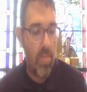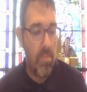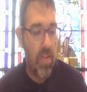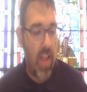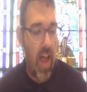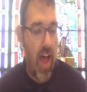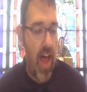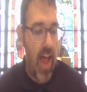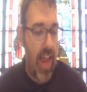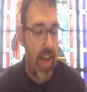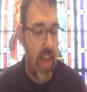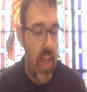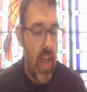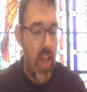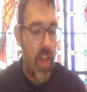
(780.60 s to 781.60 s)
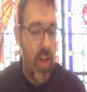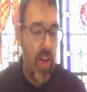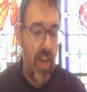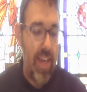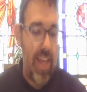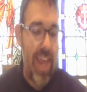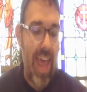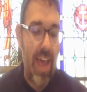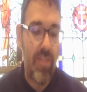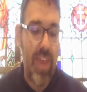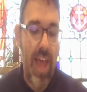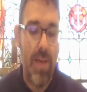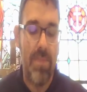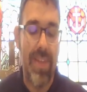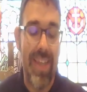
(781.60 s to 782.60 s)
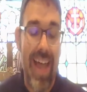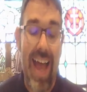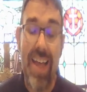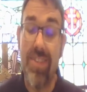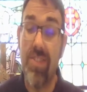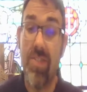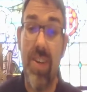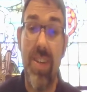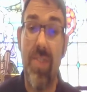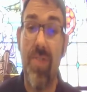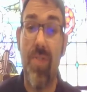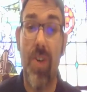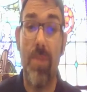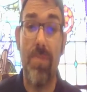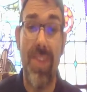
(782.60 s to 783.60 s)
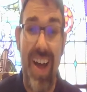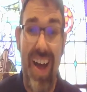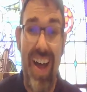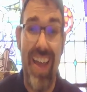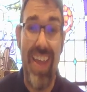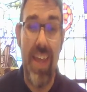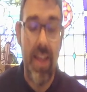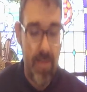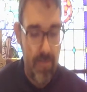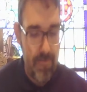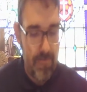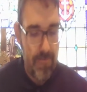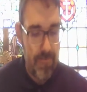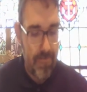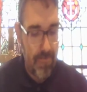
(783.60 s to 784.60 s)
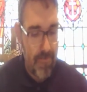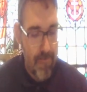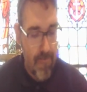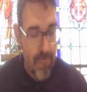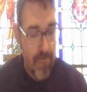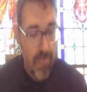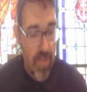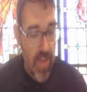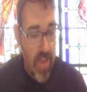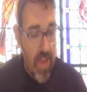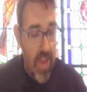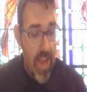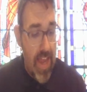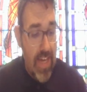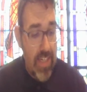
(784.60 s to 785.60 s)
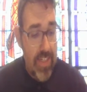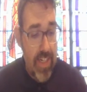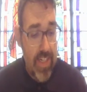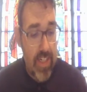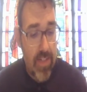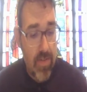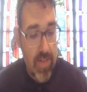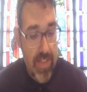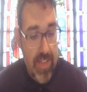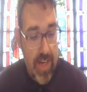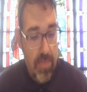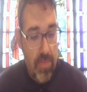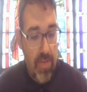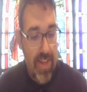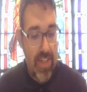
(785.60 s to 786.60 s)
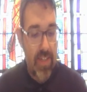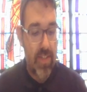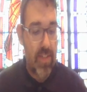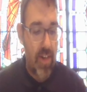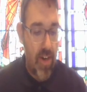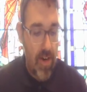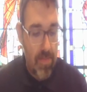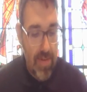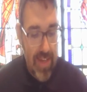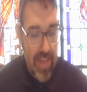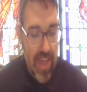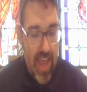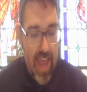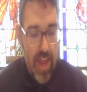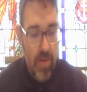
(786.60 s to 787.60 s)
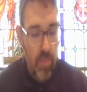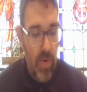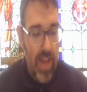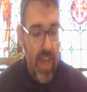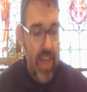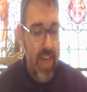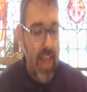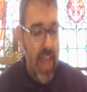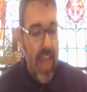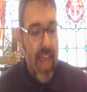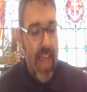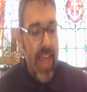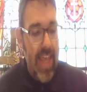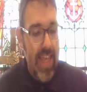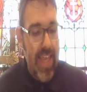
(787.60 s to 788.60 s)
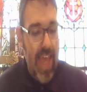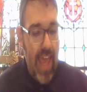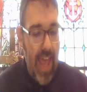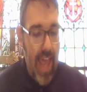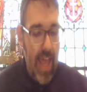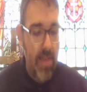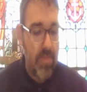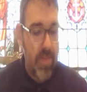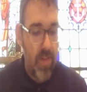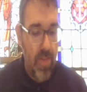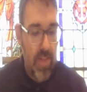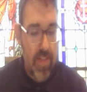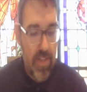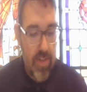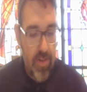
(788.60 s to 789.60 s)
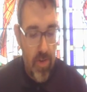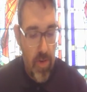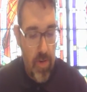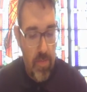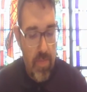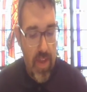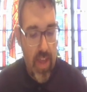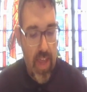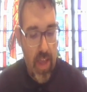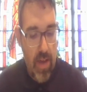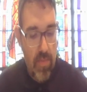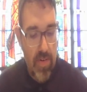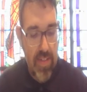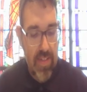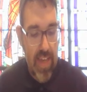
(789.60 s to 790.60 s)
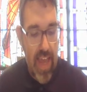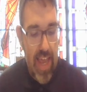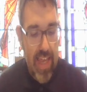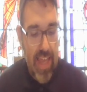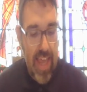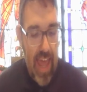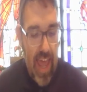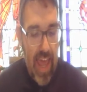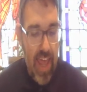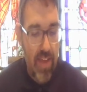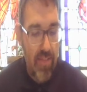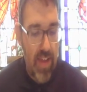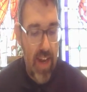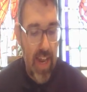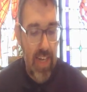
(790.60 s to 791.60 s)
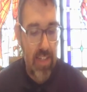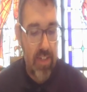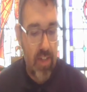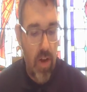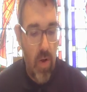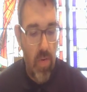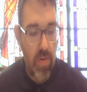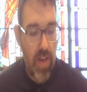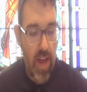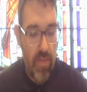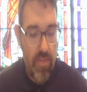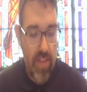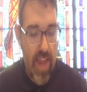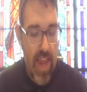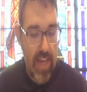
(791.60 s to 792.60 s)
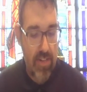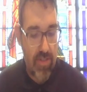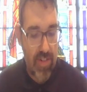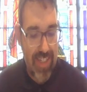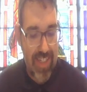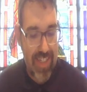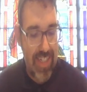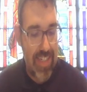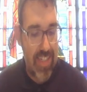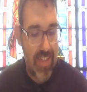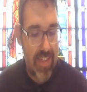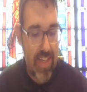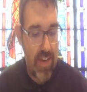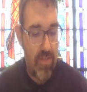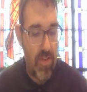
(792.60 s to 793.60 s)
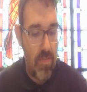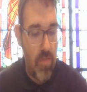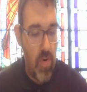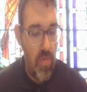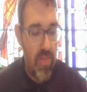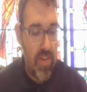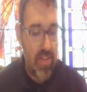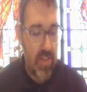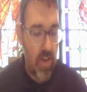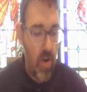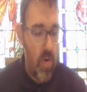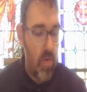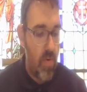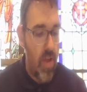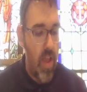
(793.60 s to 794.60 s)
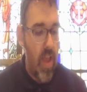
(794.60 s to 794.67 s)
blind. Couldn't he have kept Lazarus from dying?" Jesus was deeply disturbed again. When he came to the tomb, it was a cave and a stone covered the entrance. Jesus said, "Remove the stone."